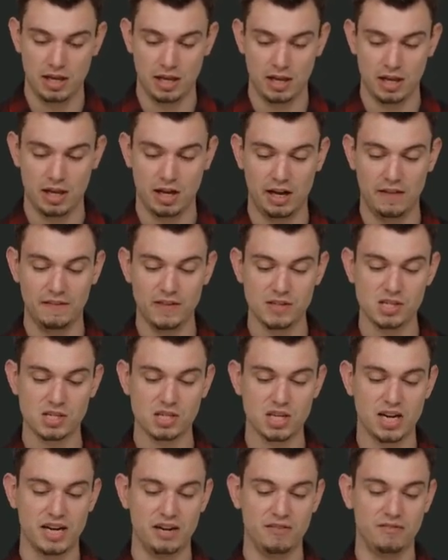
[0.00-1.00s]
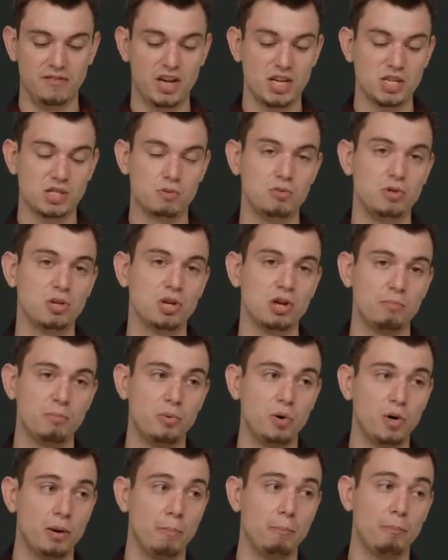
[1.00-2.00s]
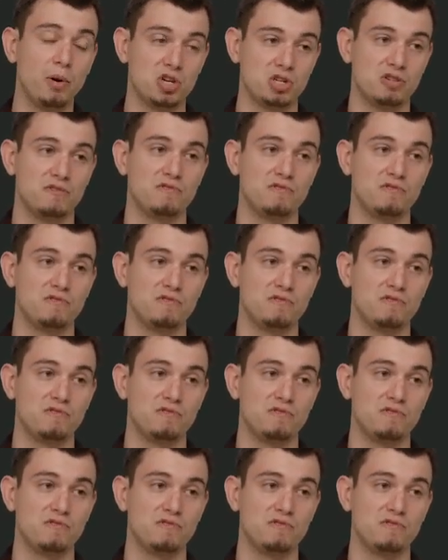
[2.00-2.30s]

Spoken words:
And this is kind of nice where you can put a bunch